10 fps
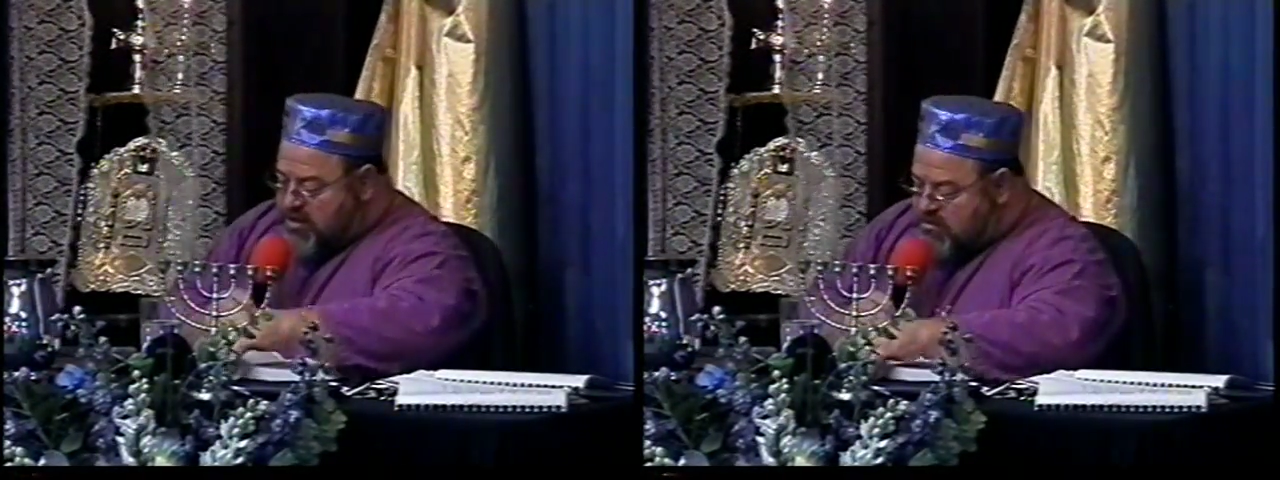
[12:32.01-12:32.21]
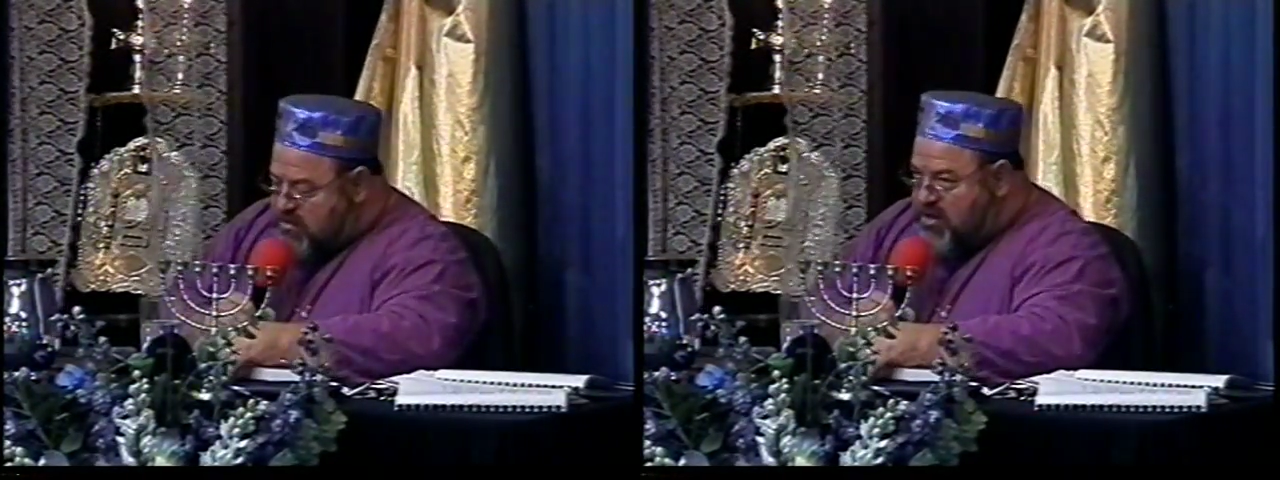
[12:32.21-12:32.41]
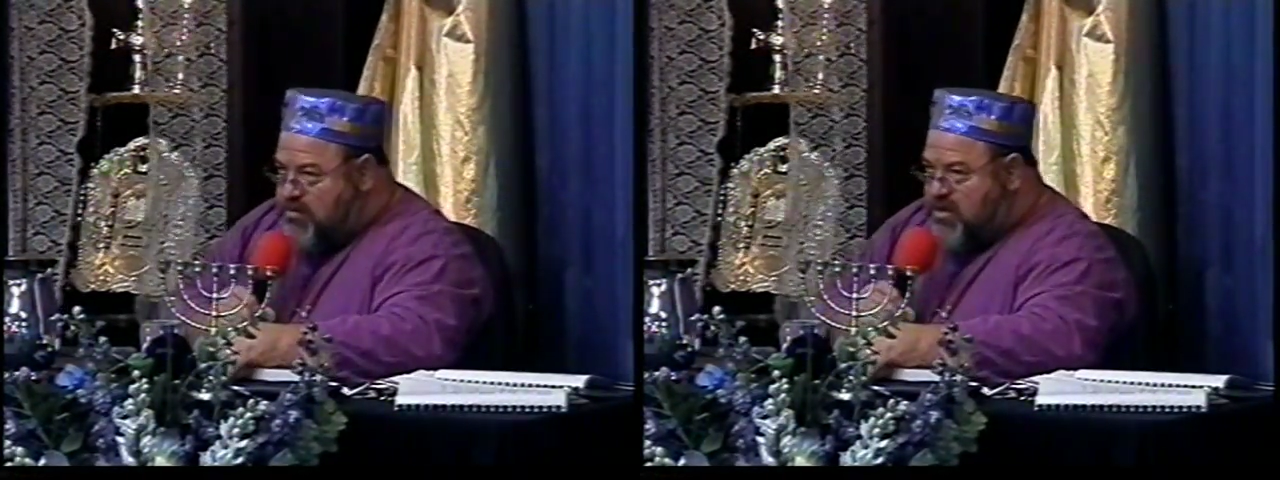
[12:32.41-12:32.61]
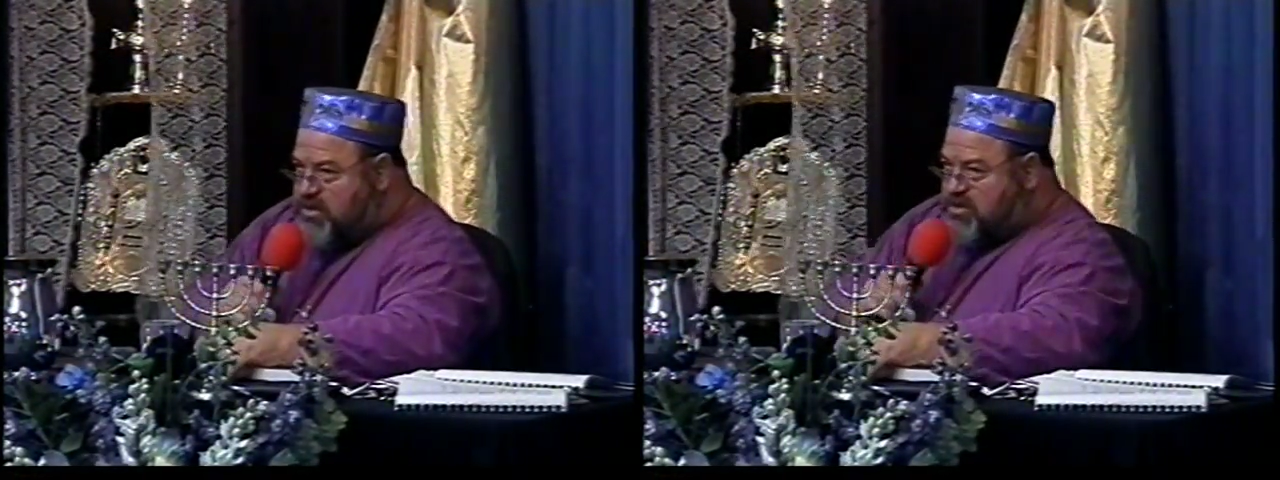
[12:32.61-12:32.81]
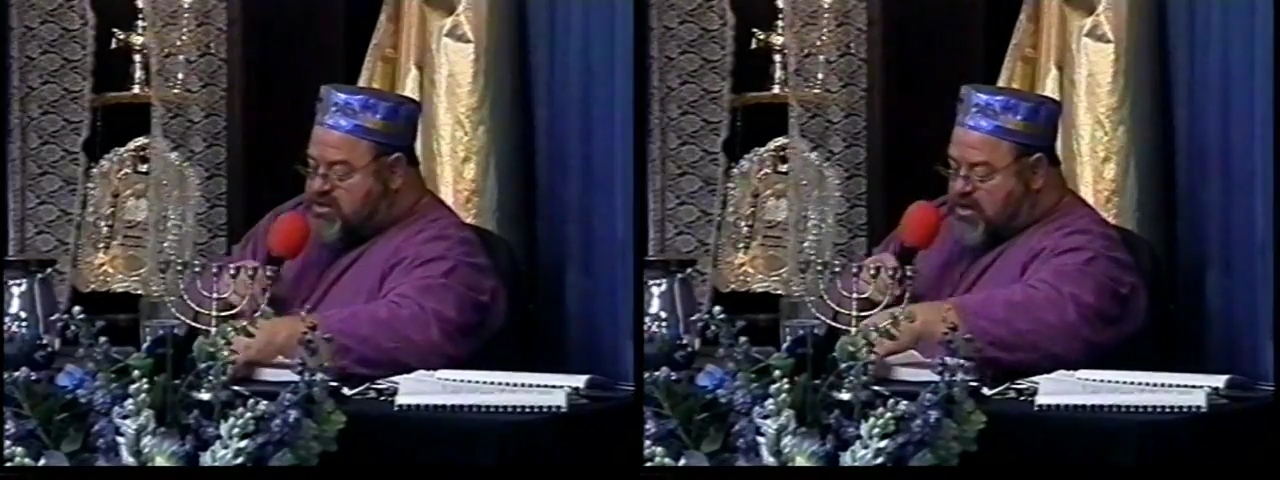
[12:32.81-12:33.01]

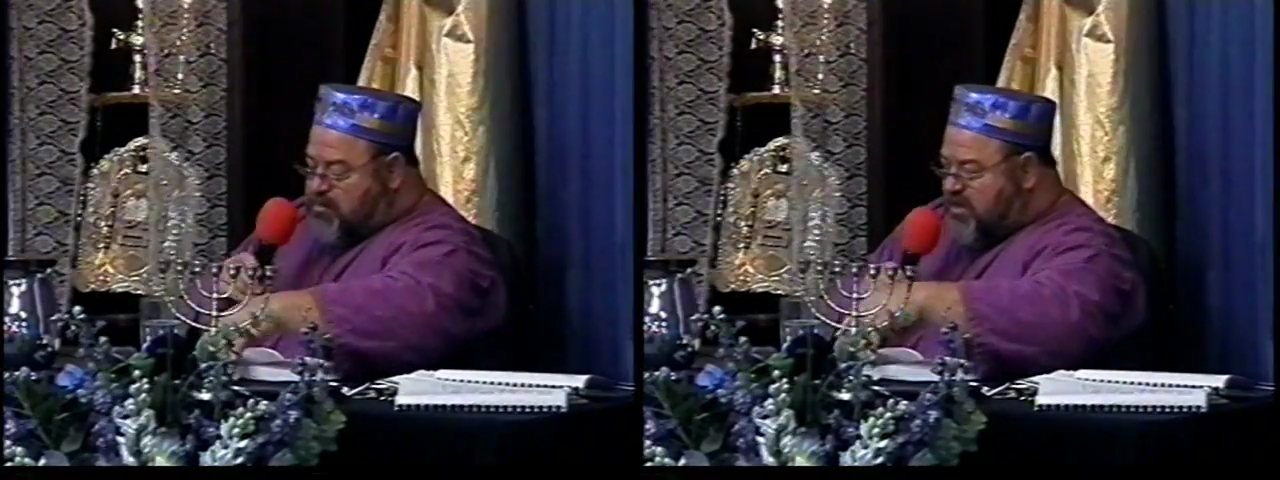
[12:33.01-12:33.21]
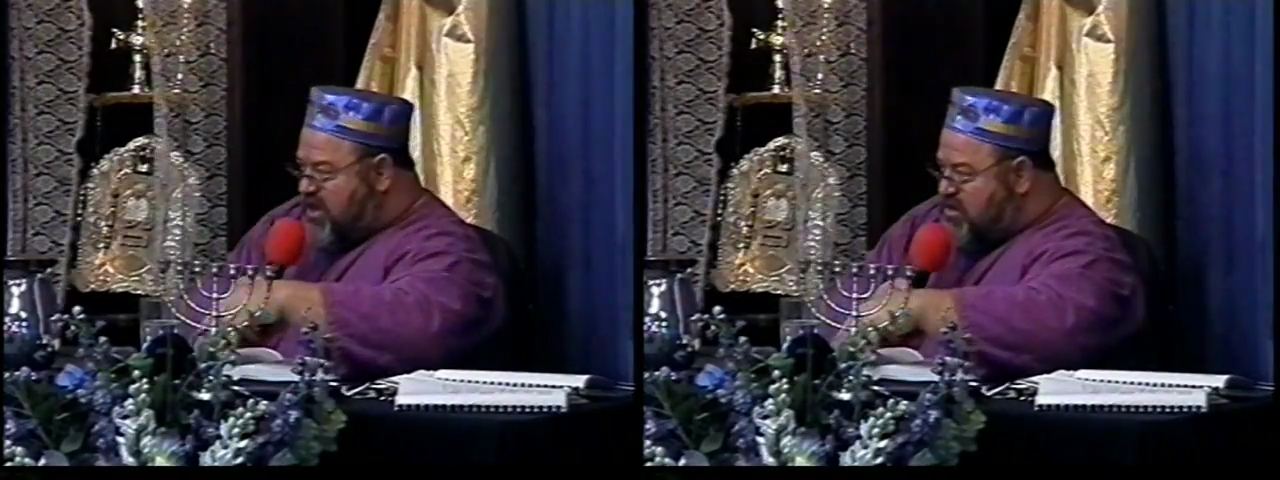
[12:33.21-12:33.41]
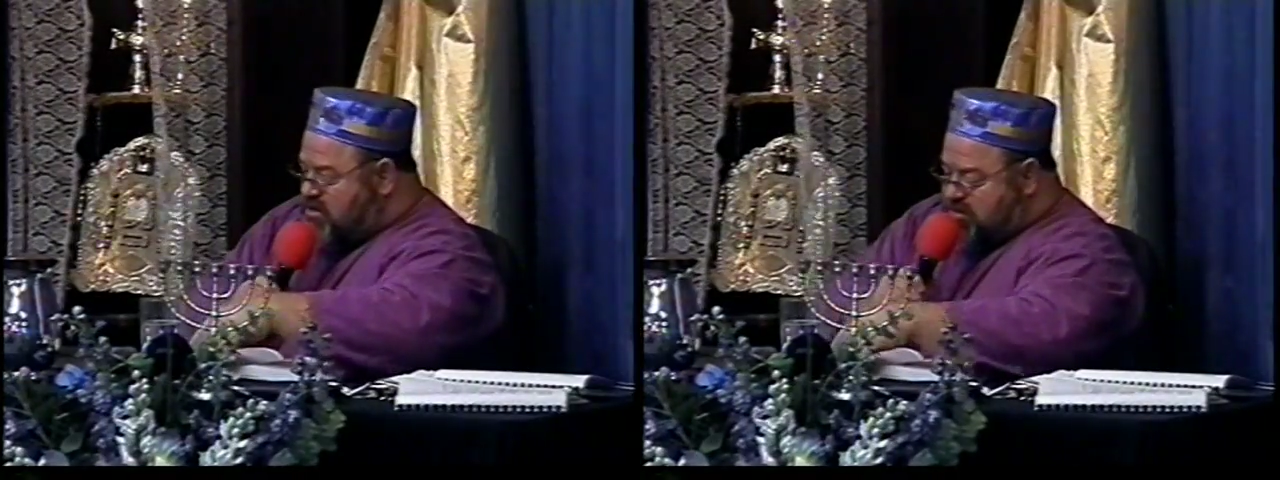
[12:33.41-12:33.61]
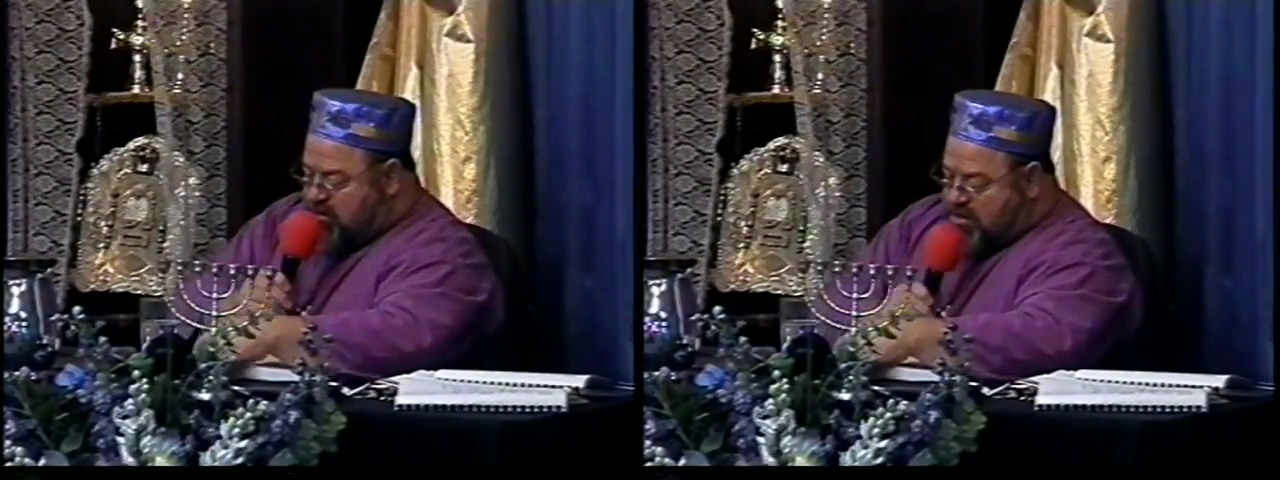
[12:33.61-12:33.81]
murmurers, complainers.